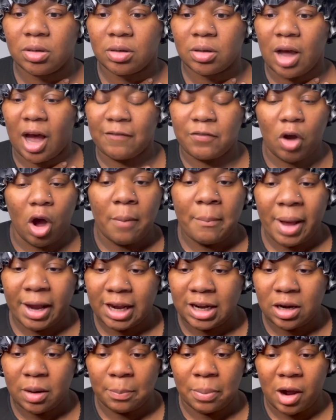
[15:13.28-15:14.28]
I've gone back
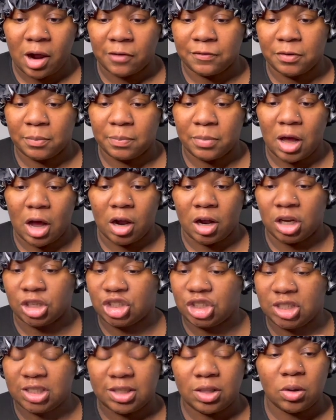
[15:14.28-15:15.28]
in the bathroom now because
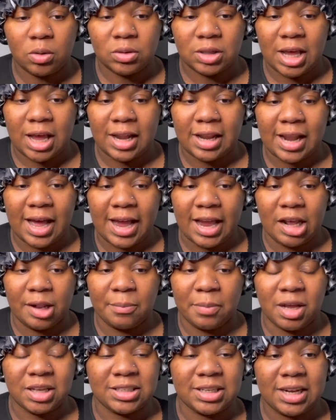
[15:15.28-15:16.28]
she's still there lying,
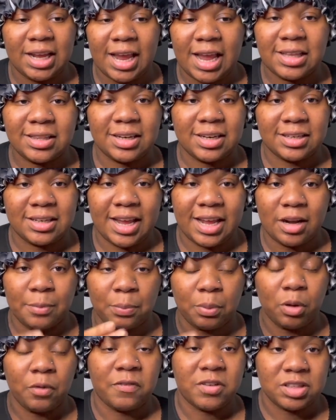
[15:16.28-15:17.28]
because at the end of the day, the
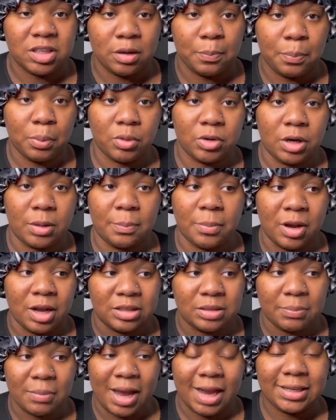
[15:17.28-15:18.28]
proof is in the pudding,
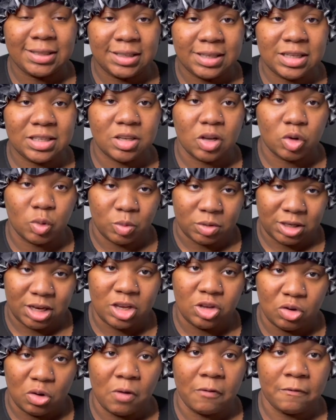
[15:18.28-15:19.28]
because my details was
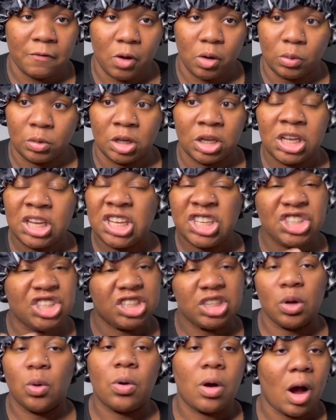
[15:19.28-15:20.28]
in your phone. She
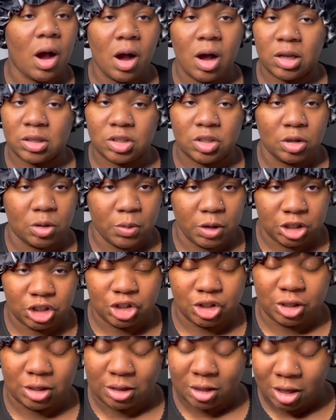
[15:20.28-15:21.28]
still can't answer the
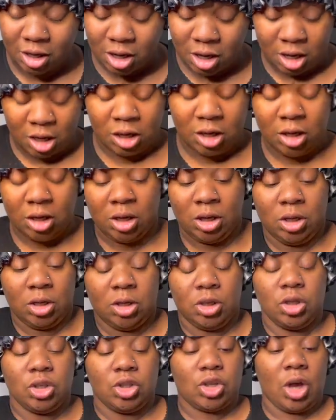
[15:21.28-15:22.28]
question.
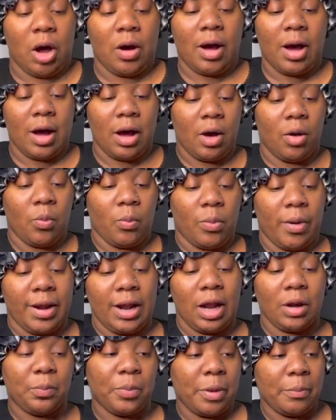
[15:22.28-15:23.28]
So when
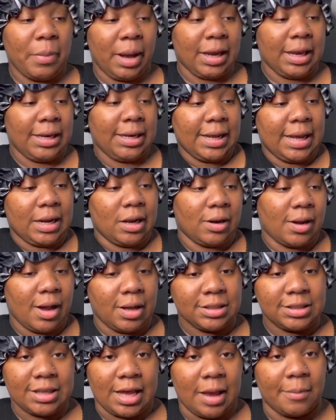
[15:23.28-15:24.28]
I went back in there the
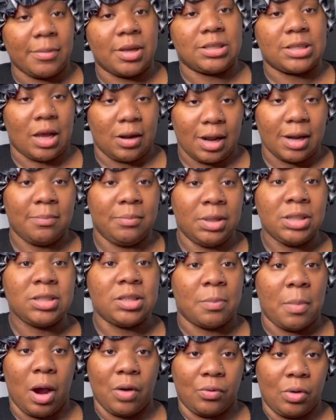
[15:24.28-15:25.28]
last time, because I'll admit to
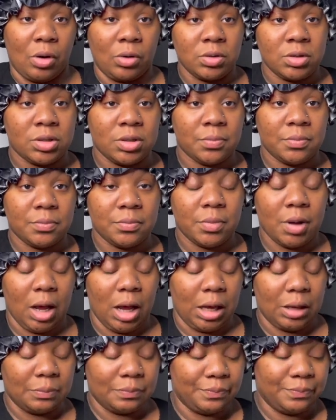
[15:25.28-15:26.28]
my wrongs,
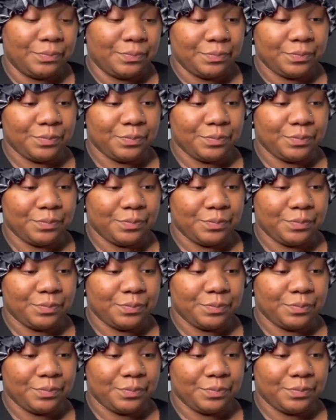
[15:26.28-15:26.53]
I